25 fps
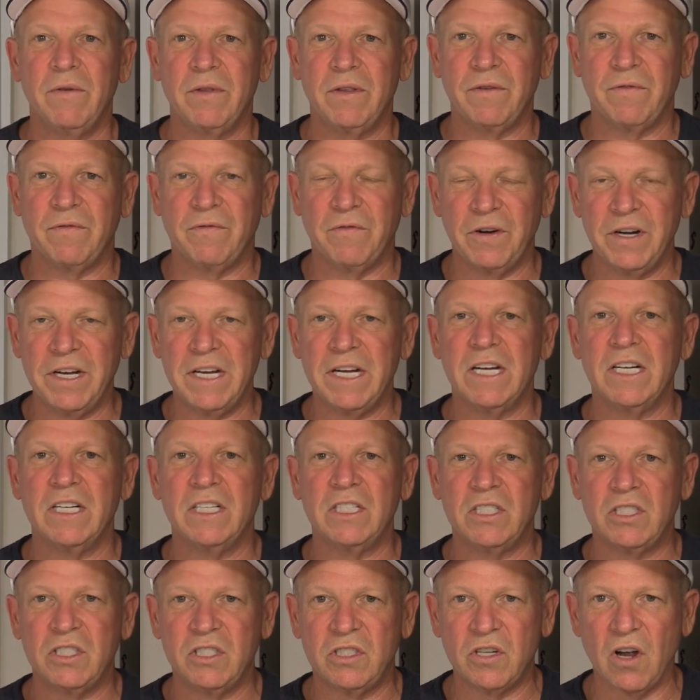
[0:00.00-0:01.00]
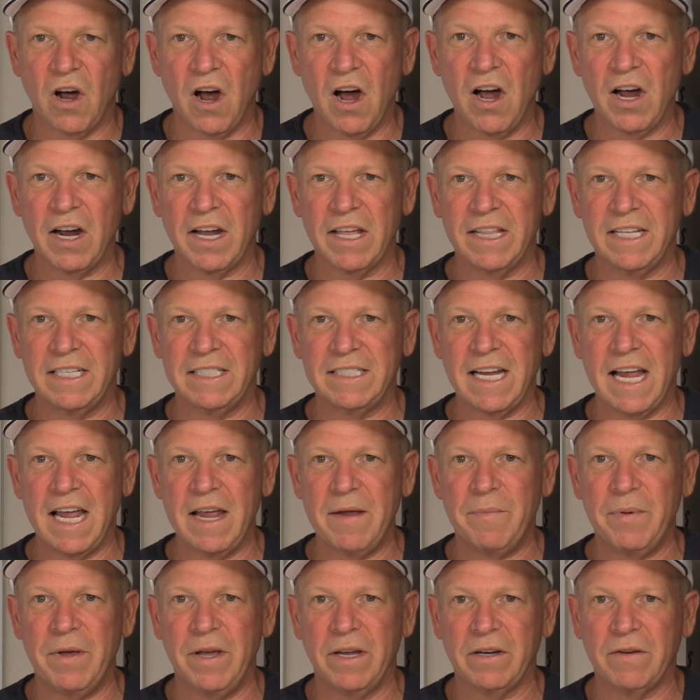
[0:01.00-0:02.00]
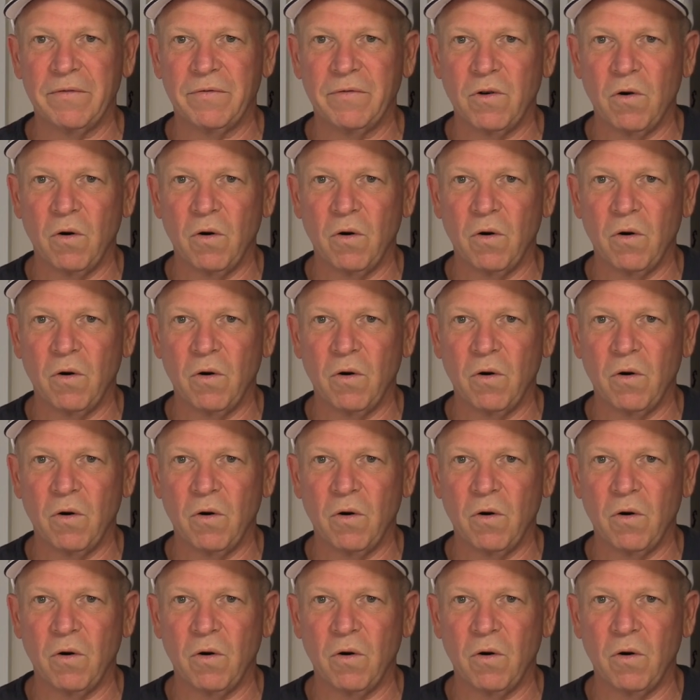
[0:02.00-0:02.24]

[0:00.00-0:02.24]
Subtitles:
Here with your free dog of the day pick.